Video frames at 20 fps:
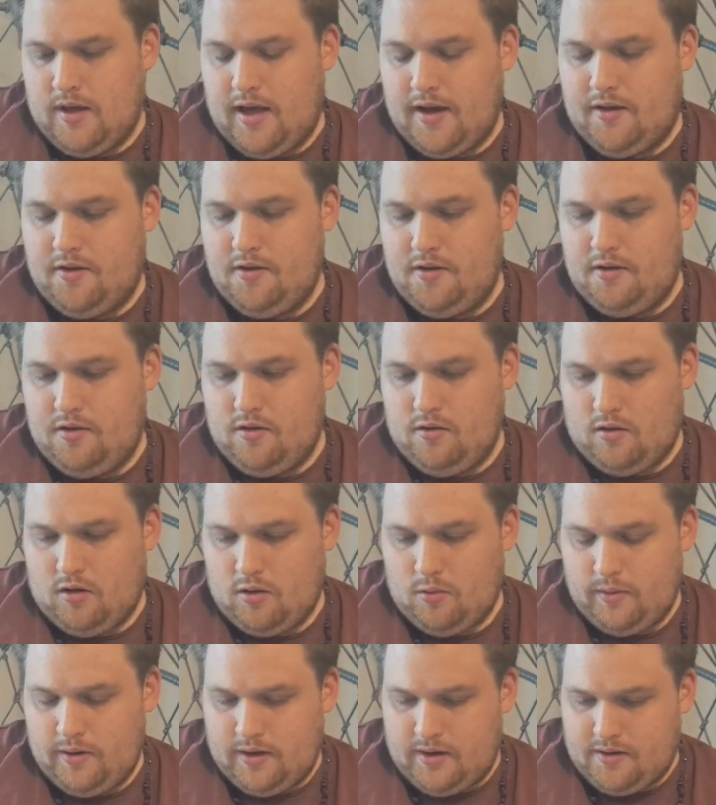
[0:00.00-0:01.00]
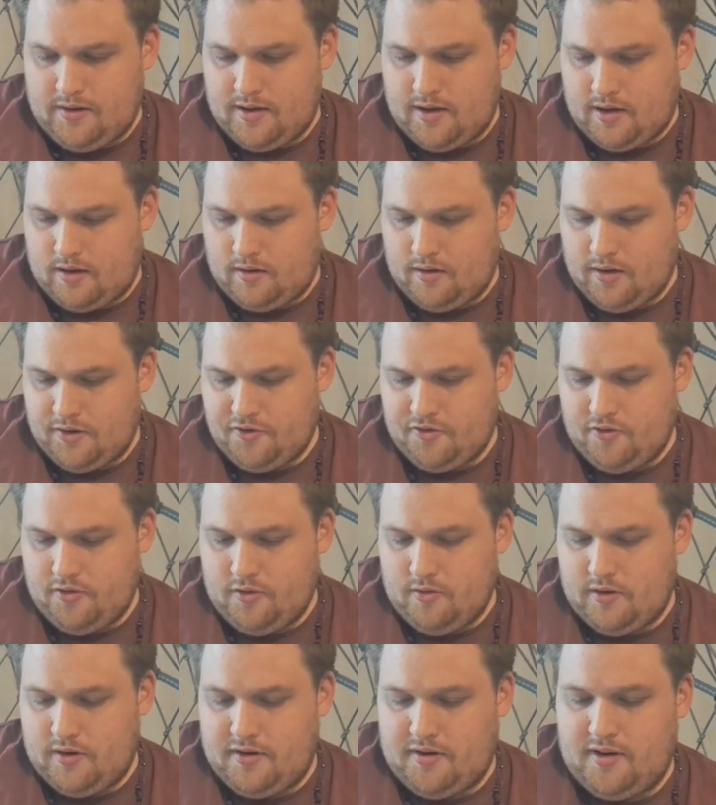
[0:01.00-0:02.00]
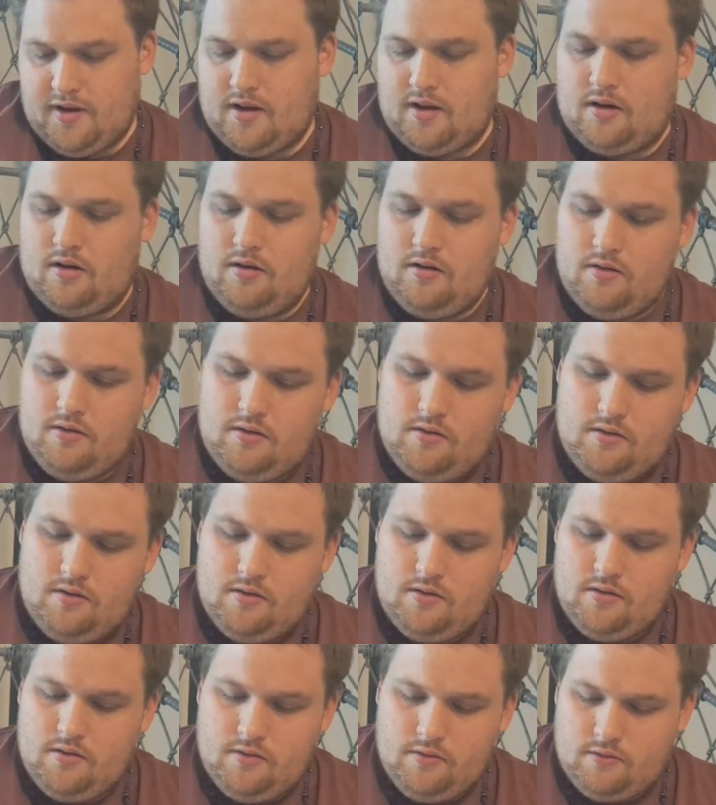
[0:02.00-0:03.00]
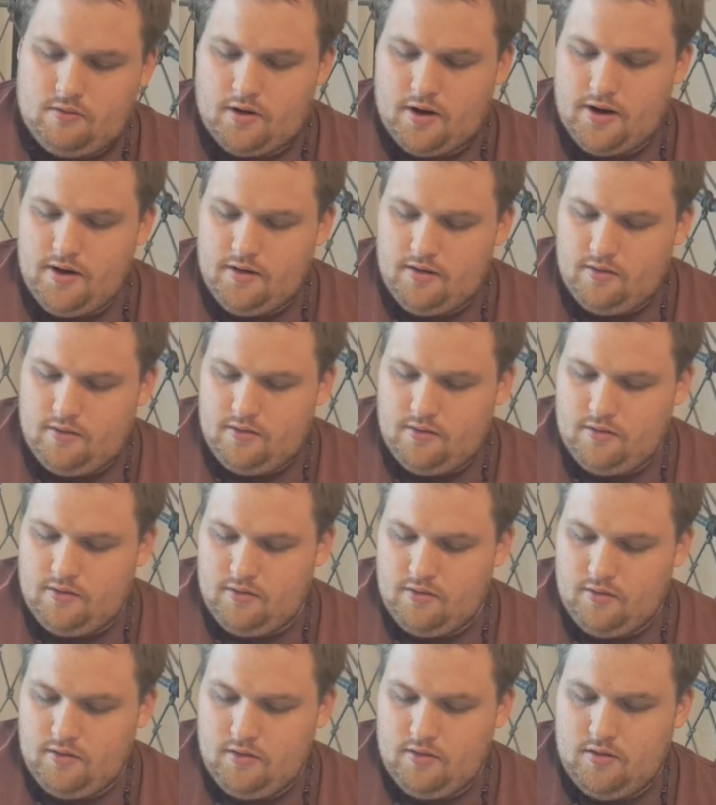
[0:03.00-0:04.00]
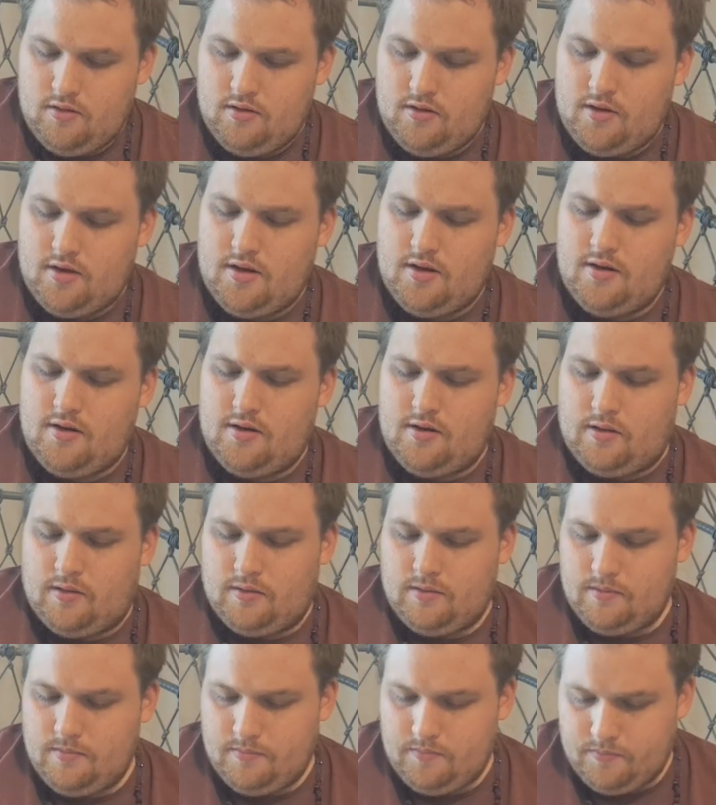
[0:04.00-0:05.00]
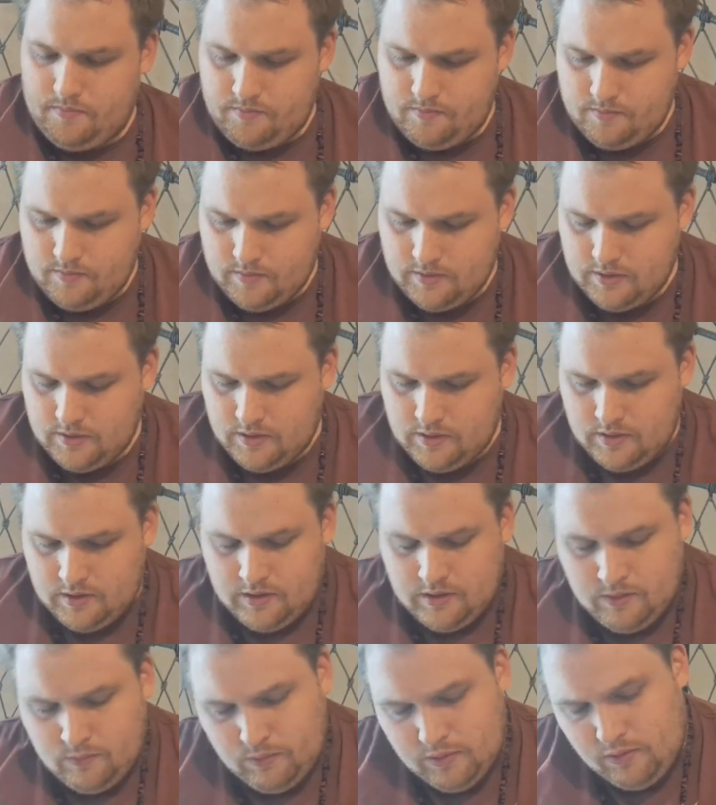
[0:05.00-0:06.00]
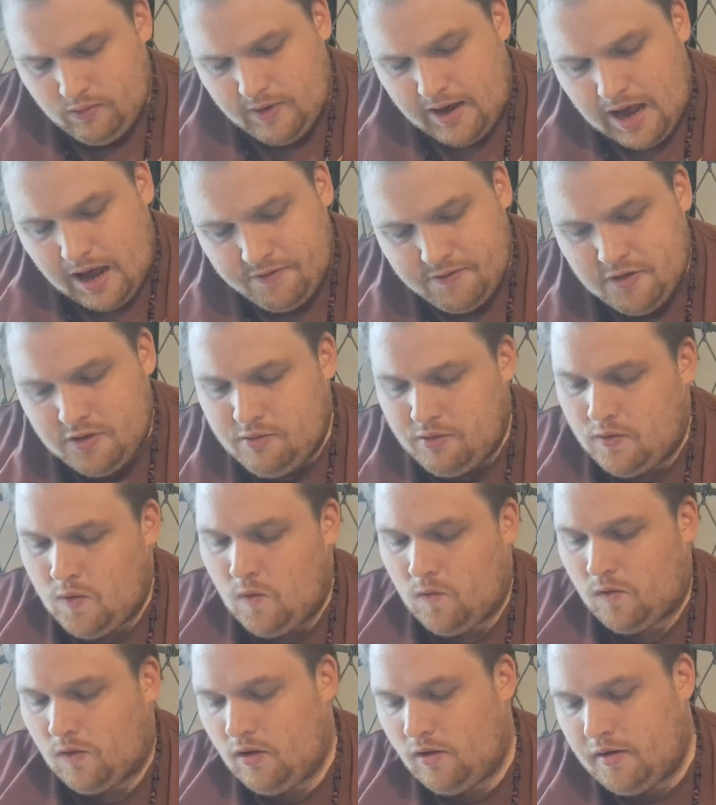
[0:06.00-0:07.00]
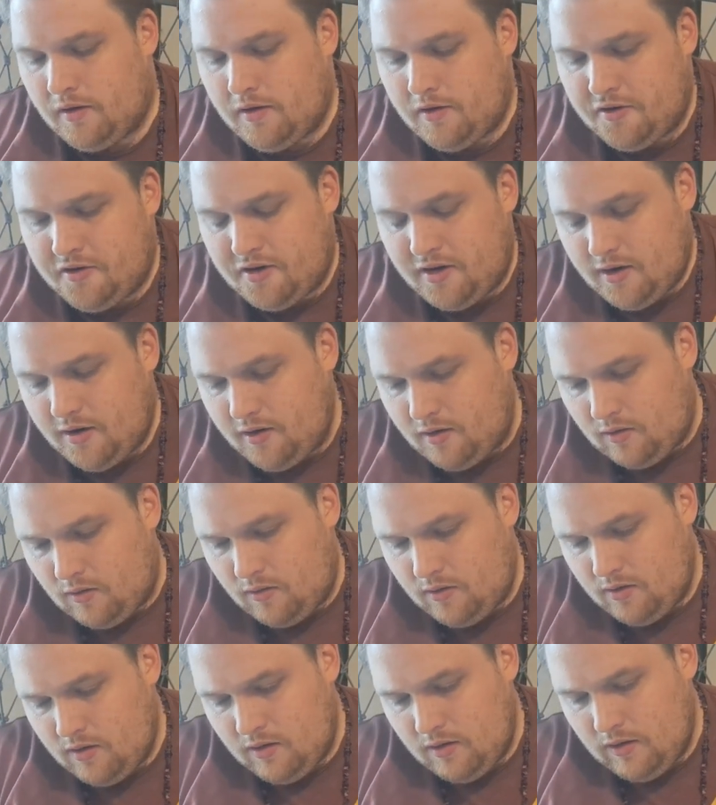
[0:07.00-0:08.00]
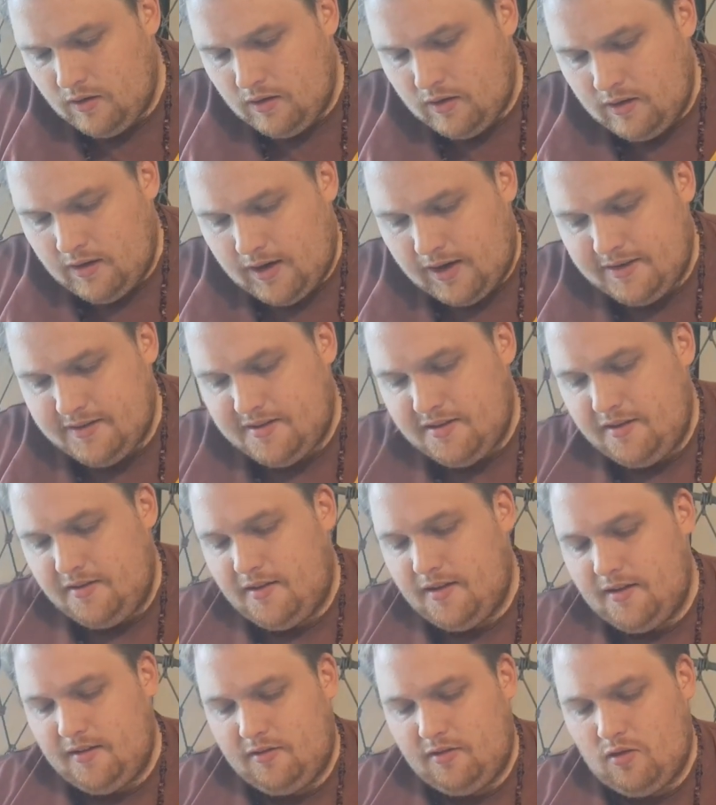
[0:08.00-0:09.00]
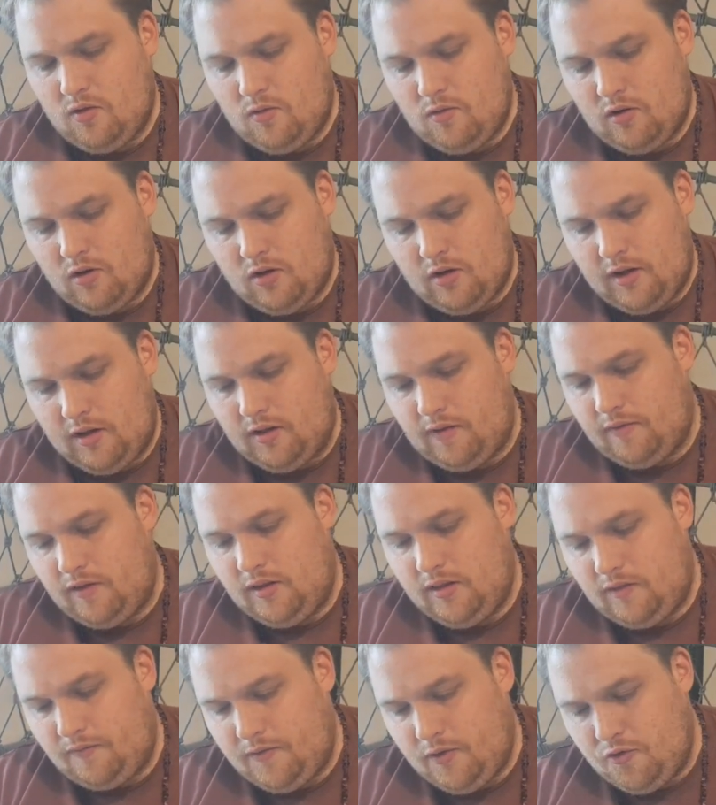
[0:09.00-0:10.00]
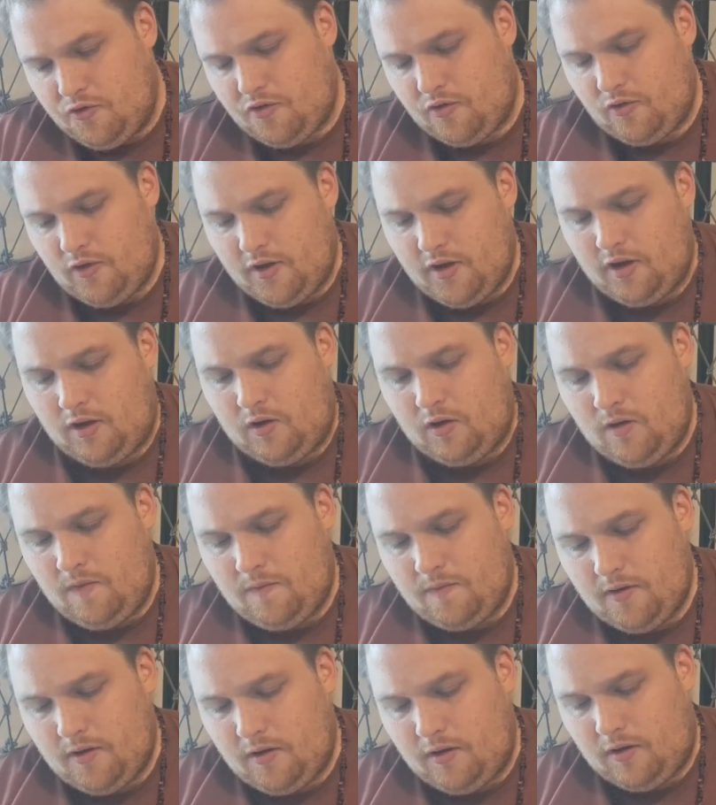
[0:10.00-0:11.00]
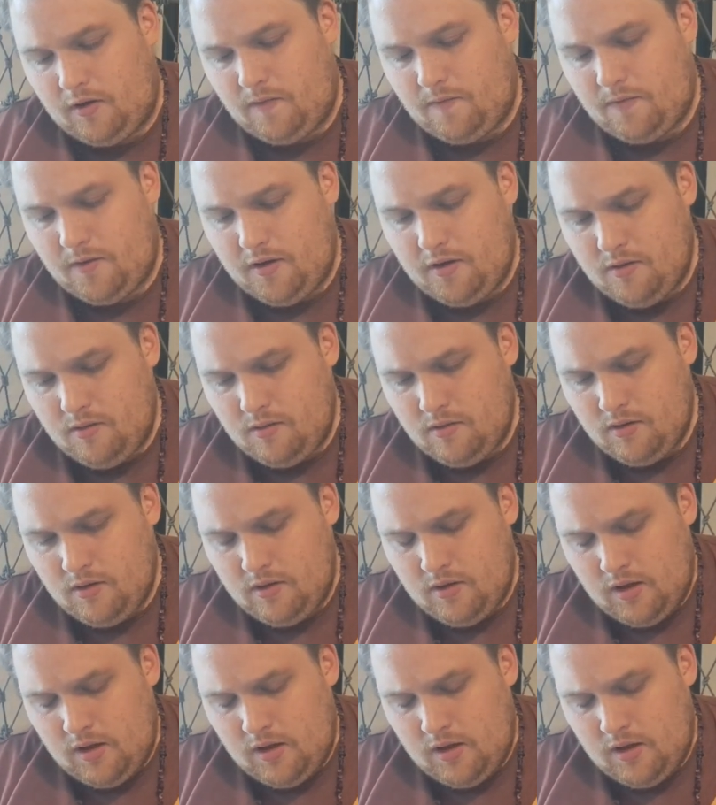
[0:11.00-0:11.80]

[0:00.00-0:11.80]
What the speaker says: I could go all the way to 10. I should go to 10, right? I don't know. We don't have to do an overall energy, I see things go in the future looking good for you.